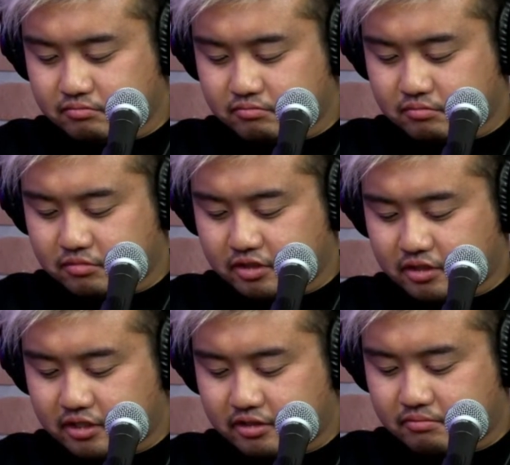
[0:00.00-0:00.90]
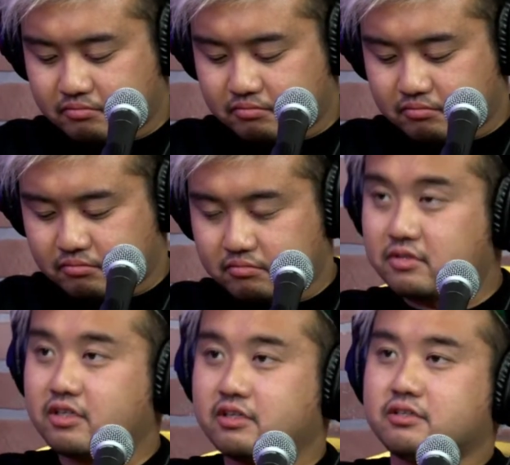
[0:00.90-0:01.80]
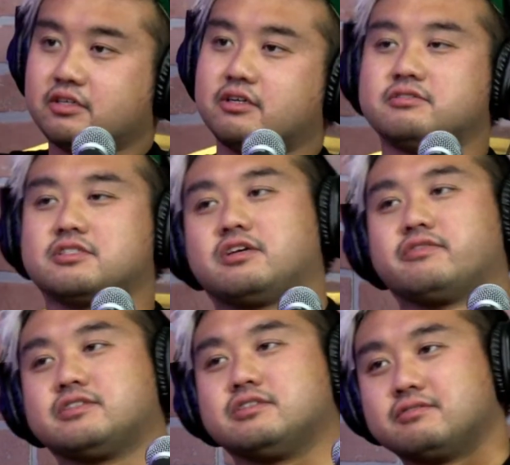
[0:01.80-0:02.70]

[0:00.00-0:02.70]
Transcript: what that. Here, I'll just leave it to you.